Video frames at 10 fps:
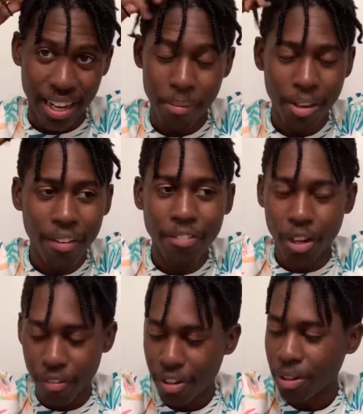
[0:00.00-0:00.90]
I believe I've
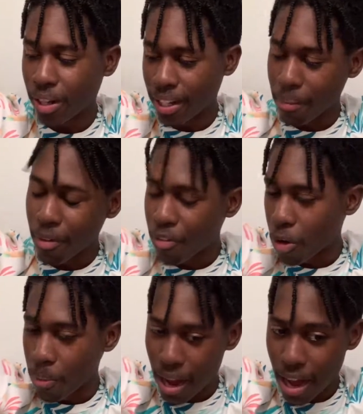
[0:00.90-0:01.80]
done a video like that
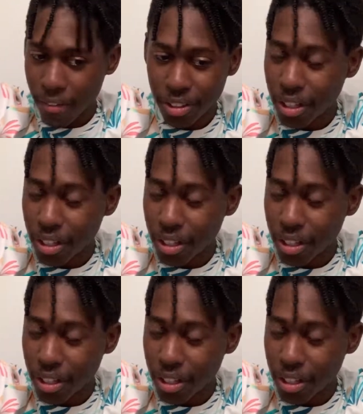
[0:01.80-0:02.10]
before, but I haven't